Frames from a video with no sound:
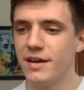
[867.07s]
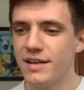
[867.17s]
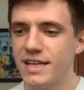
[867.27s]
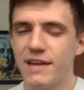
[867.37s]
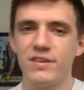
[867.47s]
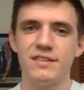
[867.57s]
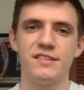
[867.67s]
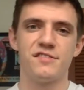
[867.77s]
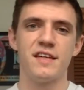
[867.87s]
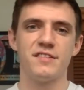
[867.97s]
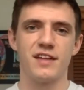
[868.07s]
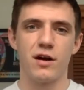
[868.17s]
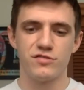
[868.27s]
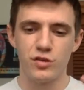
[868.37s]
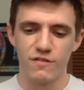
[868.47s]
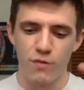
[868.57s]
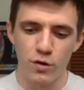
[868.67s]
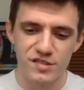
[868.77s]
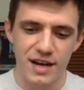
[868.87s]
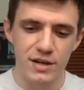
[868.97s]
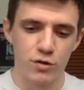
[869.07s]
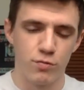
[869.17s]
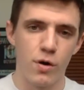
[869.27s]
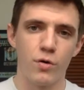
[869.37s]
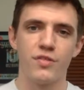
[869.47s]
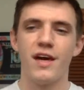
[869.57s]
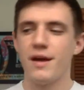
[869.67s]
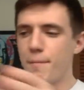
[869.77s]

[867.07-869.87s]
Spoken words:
giving these things out so you can focus on growth,